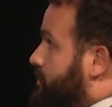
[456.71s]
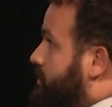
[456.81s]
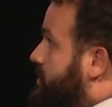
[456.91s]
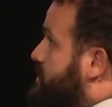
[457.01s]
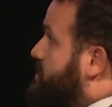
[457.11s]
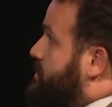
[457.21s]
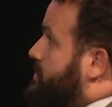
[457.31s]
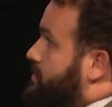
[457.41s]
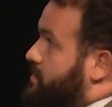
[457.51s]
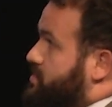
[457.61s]

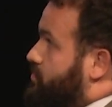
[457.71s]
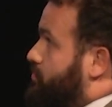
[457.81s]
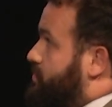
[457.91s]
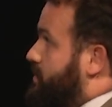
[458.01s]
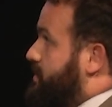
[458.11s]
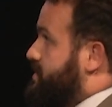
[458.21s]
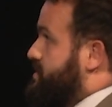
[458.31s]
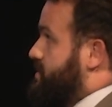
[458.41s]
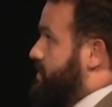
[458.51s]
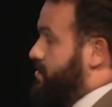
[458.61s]
This hotel
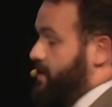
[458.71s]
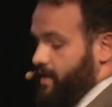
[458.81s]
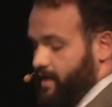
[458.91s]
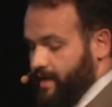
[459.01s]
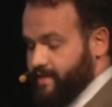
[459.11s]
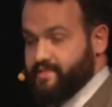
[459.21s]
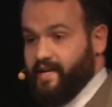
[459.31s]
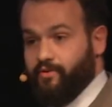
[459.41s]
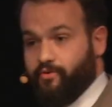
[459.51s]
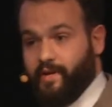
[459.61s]
is a
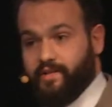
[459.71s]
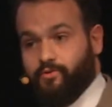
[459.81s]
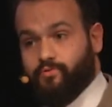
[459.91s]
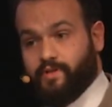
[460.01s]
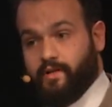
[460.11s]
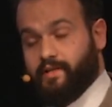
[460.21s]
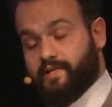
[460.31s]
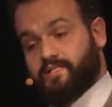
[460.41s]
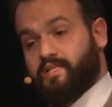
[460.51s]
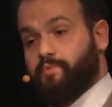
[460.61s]
tailor-made hotel,
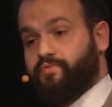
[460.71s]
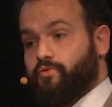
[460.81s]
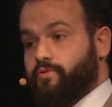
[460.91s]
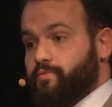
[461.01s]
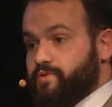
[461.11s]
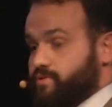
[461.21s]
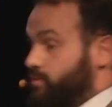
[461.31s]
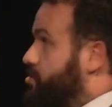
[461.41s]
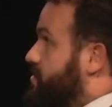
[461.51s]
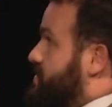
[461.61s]
like I said before,
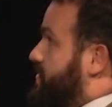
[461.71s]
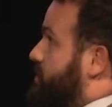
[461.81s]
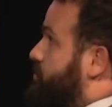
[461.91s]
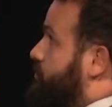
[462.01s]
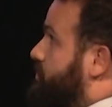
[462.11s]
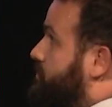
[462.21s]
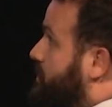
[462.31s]
so we decided to